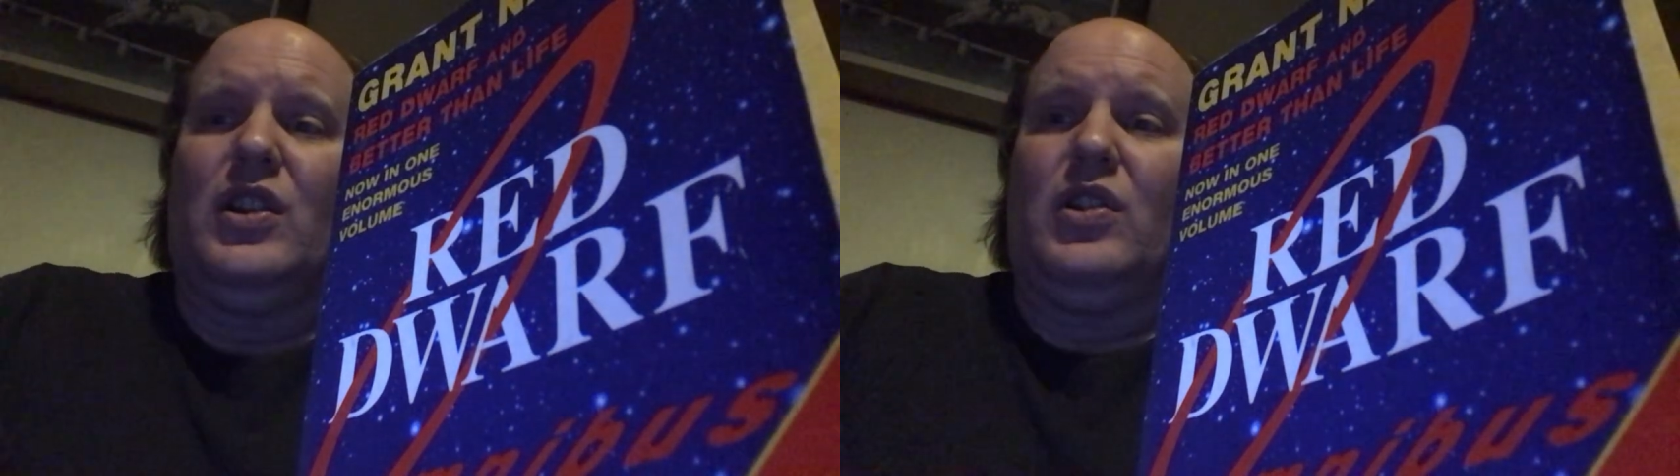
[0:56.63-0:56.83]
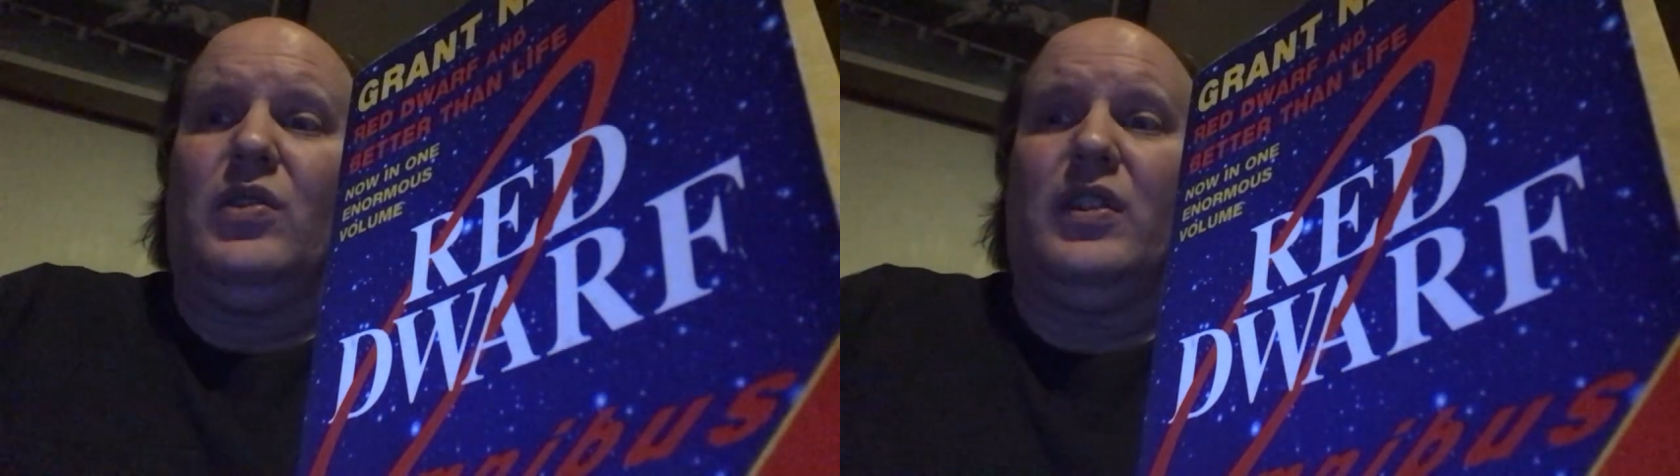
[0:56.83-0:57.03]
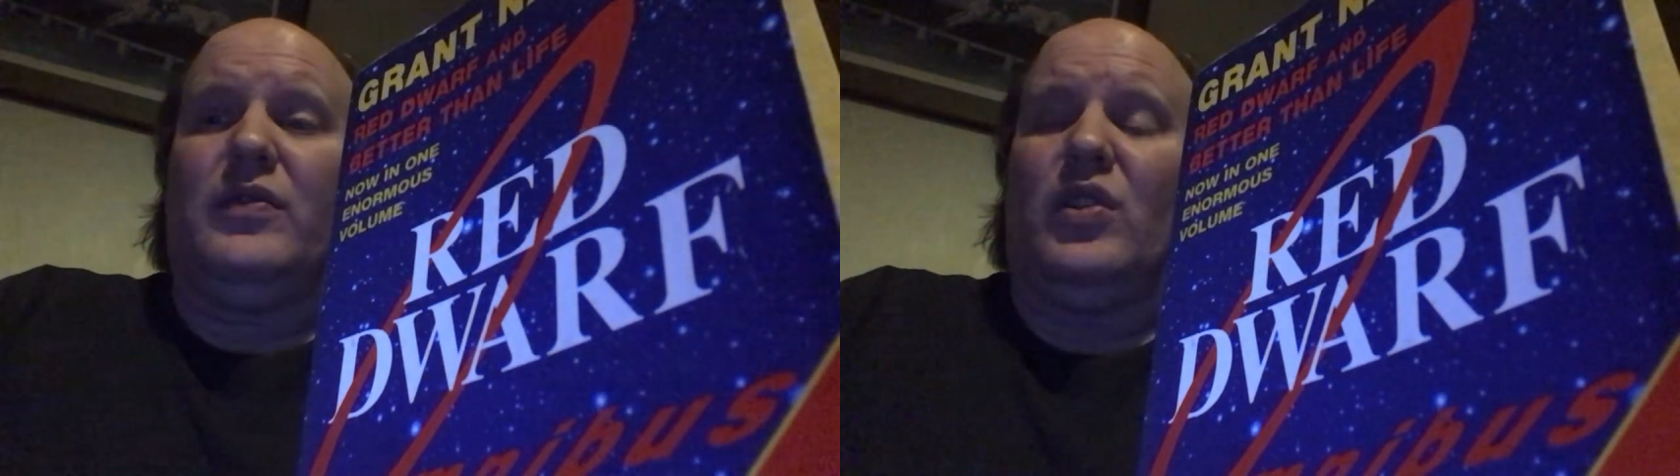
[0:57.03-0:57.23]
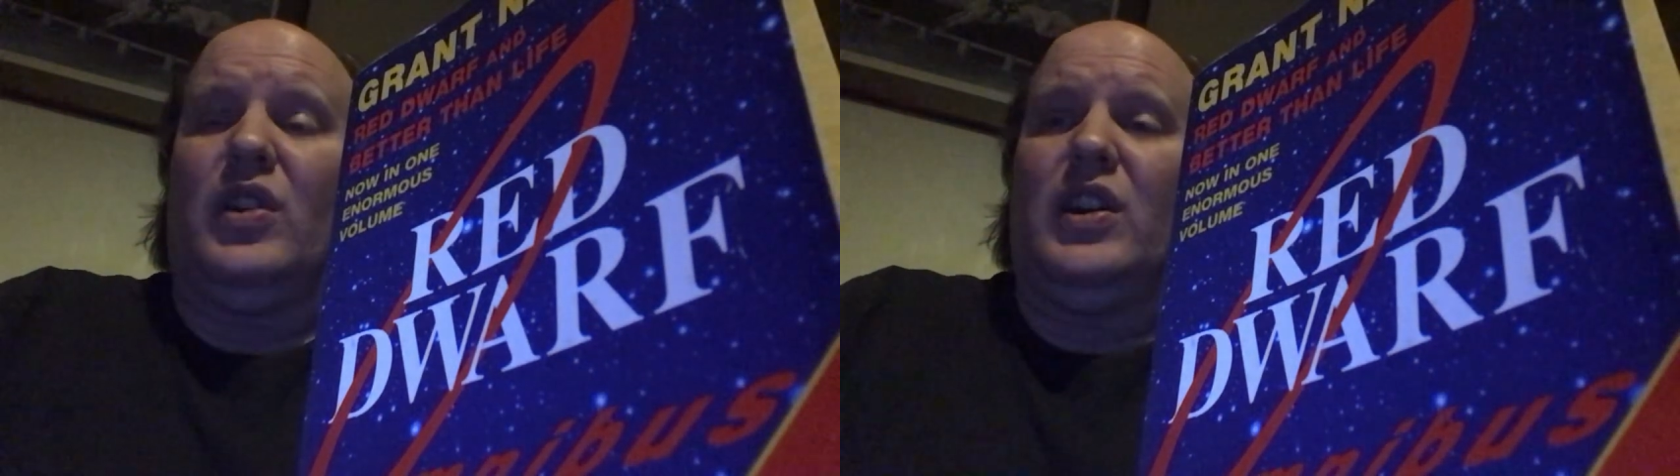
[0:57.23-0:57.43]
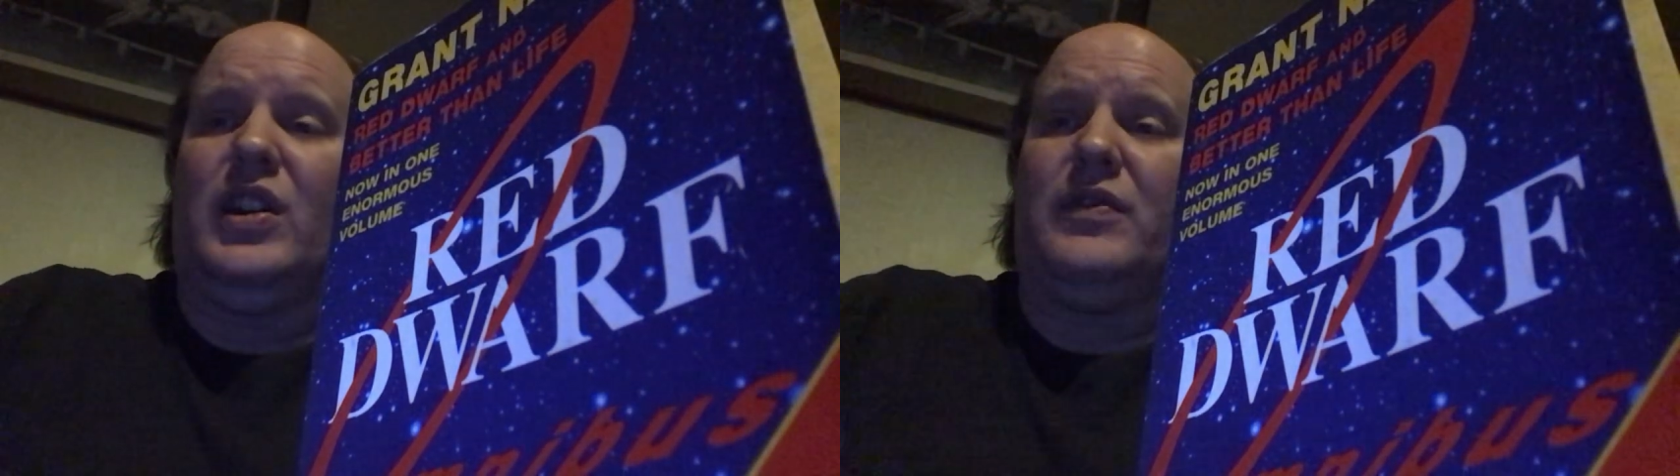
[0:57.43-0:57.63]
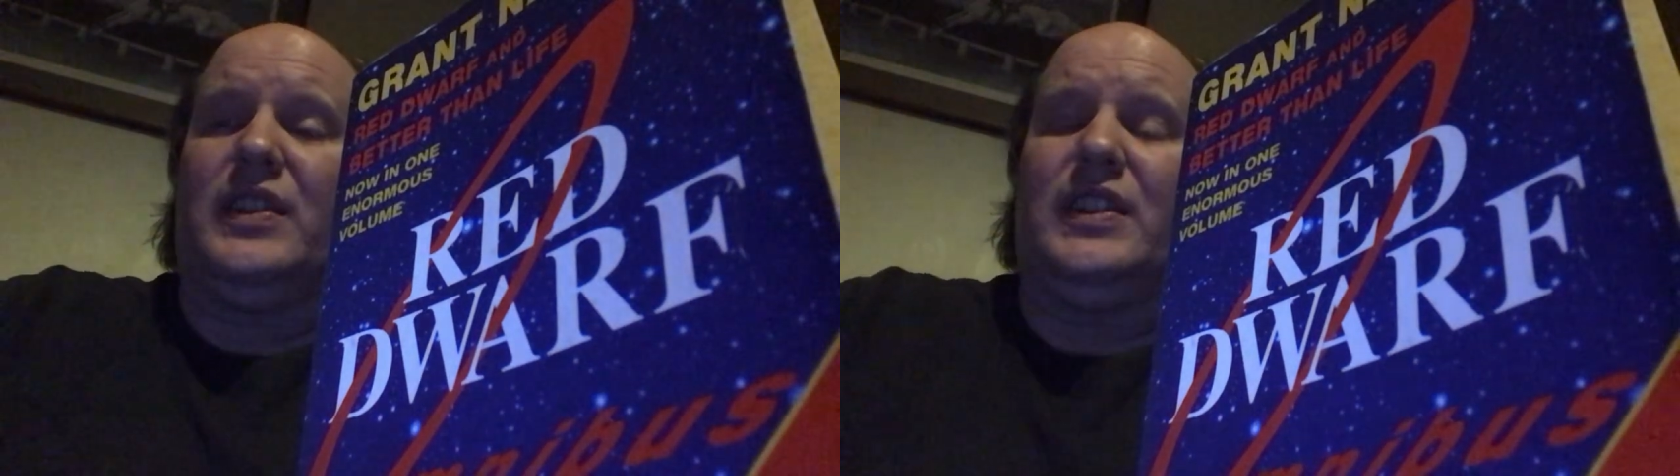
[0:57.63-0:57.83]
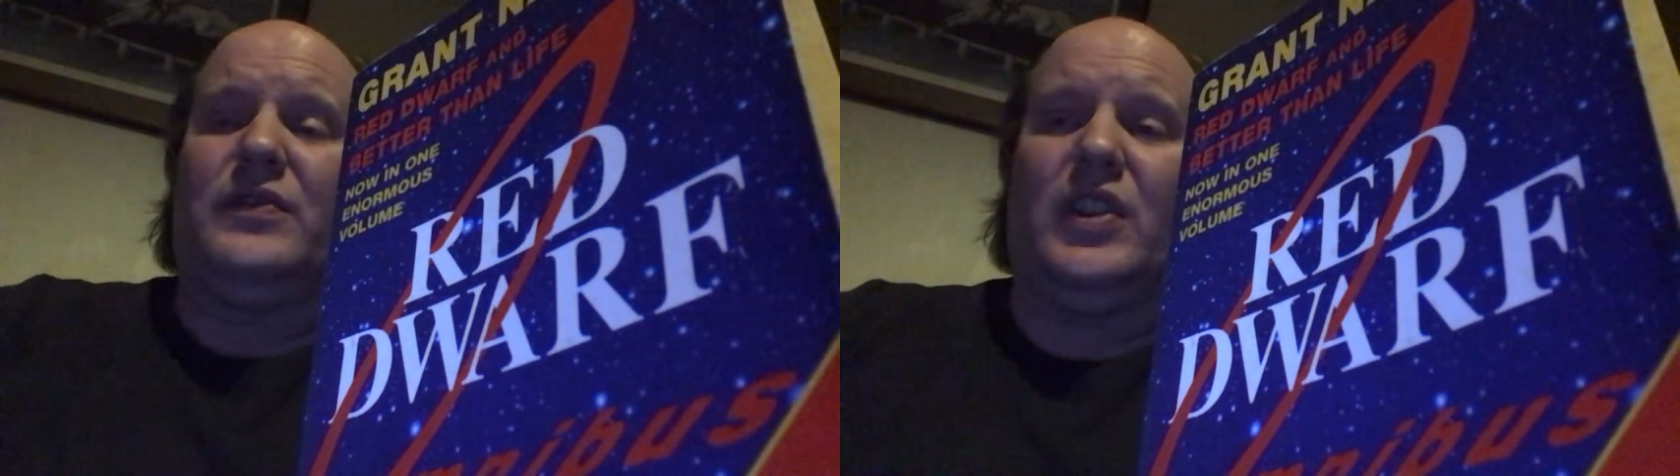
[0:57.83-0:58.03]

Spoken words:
or if not Earth, at least